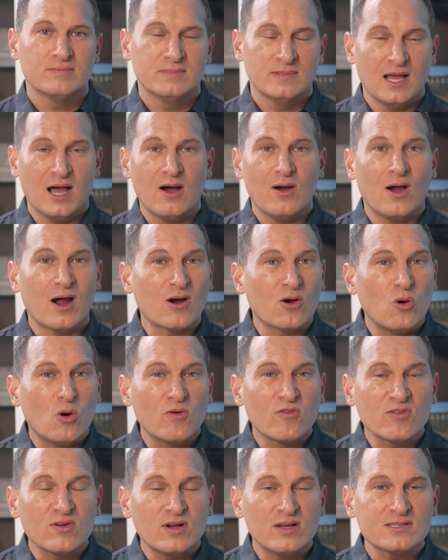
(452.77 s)
Now, our
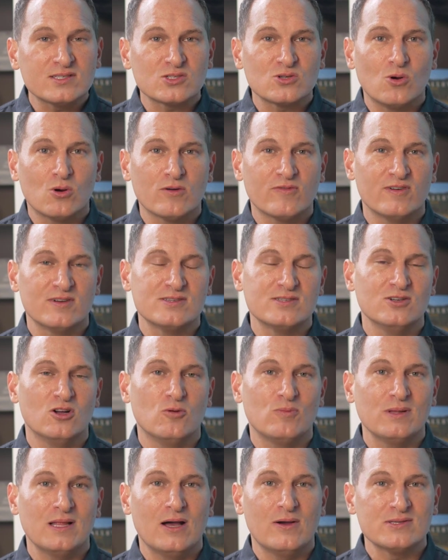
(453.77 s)
overall score for
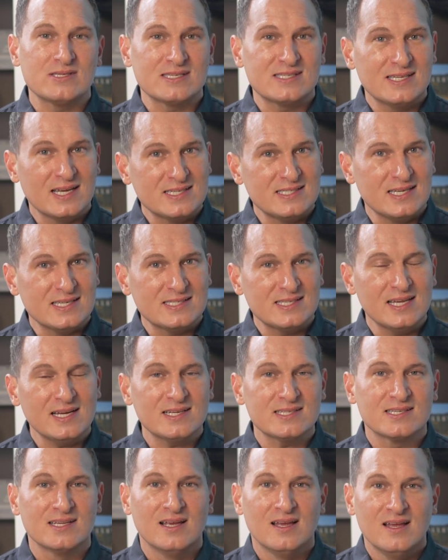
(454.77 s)
Snowplow is a
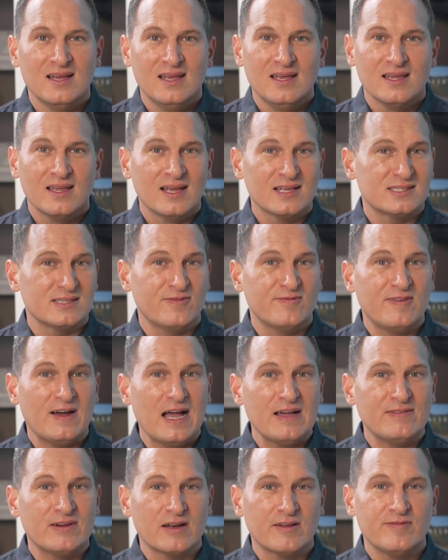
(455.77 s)
66. It gets a
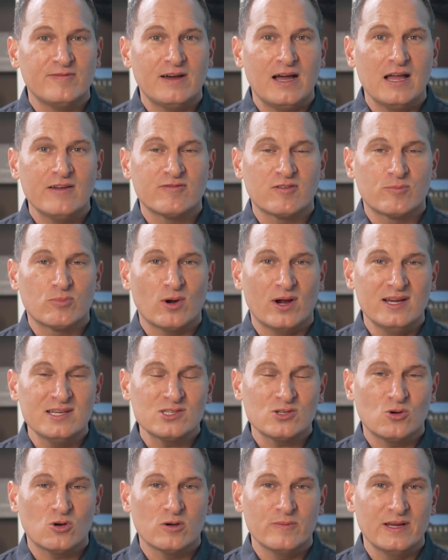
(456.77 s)
5 out of 5 for price
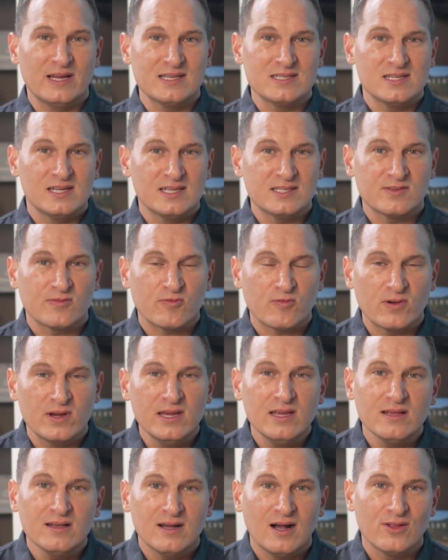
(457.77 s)
score because it is
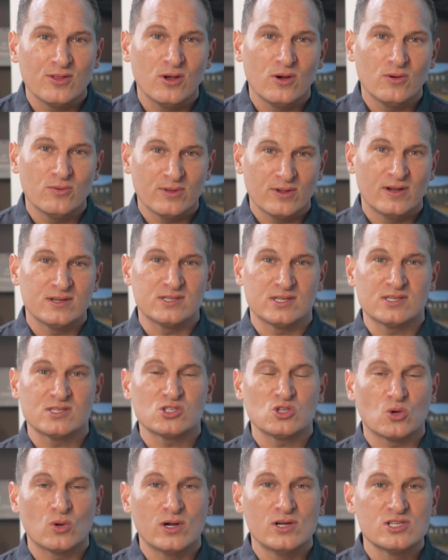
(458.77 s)
free, although there is a
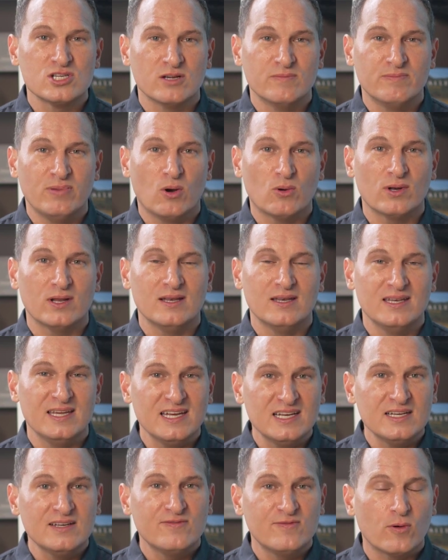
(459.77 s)
storage component
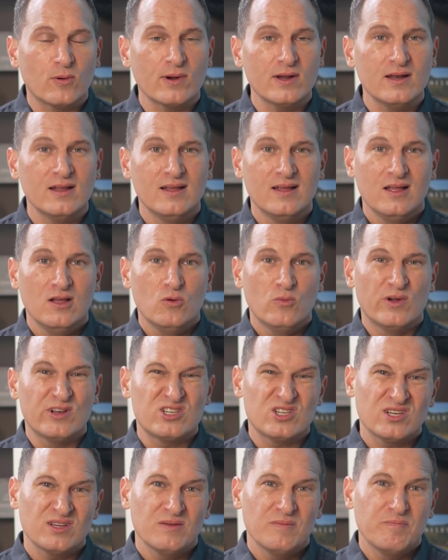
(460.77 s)
needed for it,
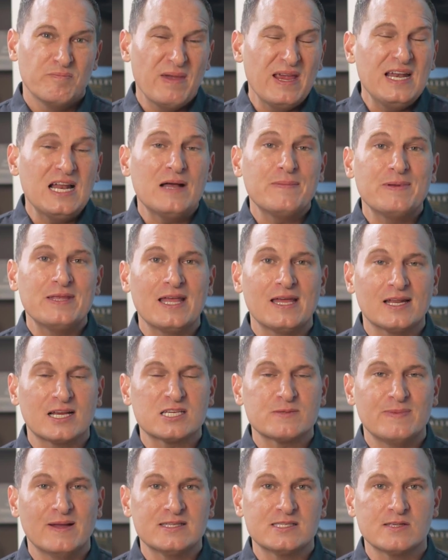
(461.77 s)
which may not be that
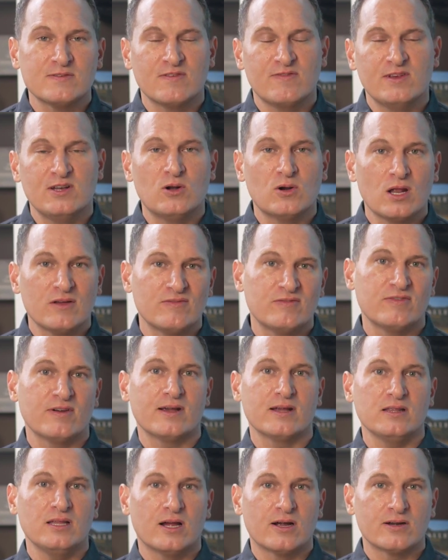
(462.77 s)
expensive if you don't have a
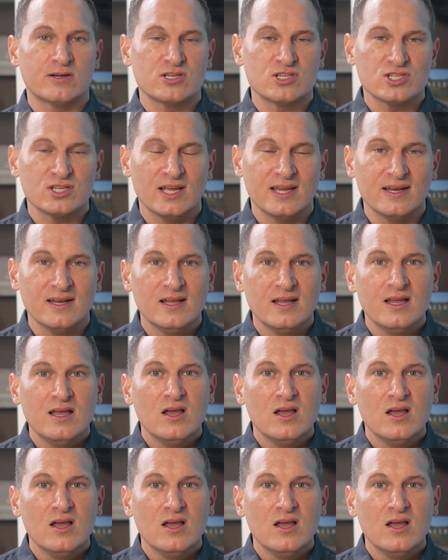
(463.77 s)
very large site.